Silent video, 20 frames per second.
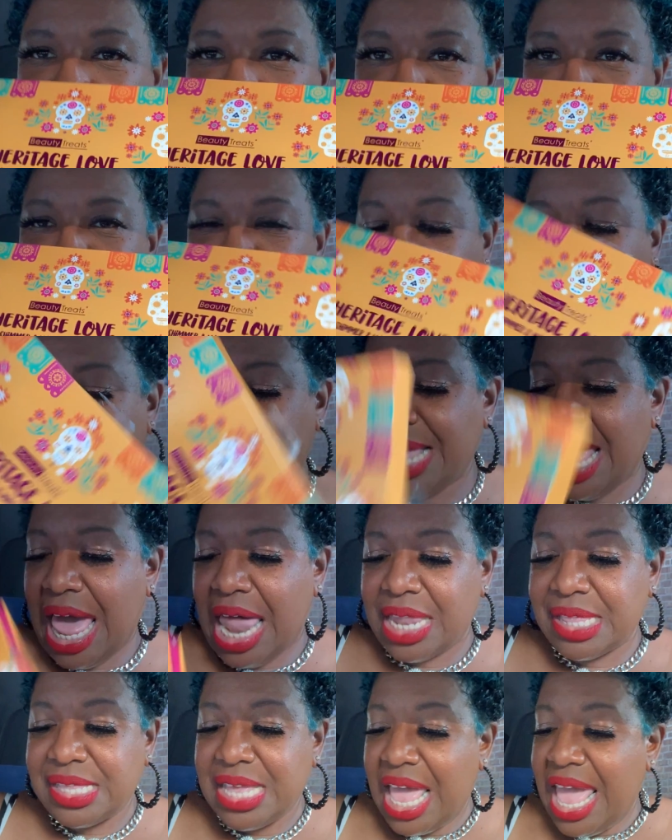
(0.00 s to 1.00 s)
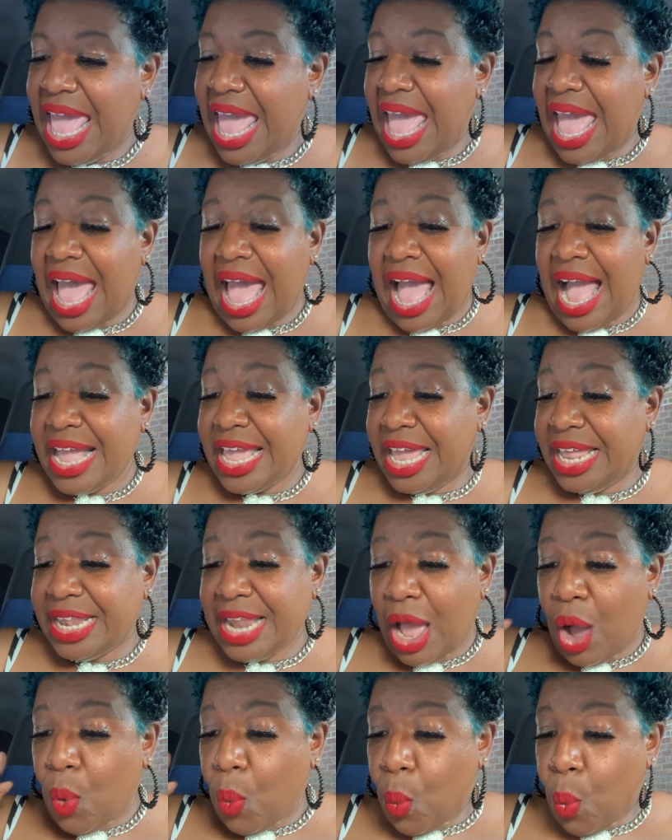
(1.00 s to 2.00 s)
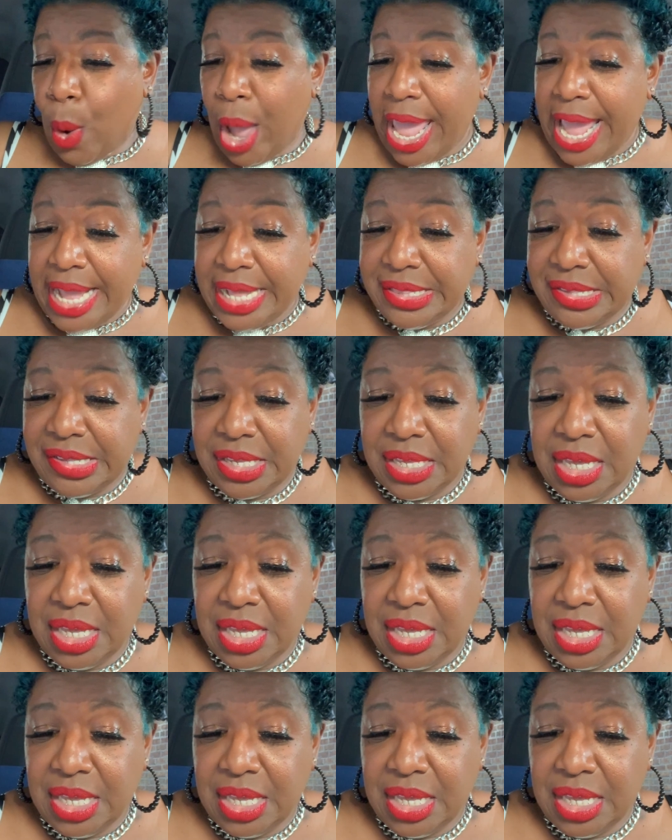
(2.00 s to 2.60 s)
$13. I cannot wait.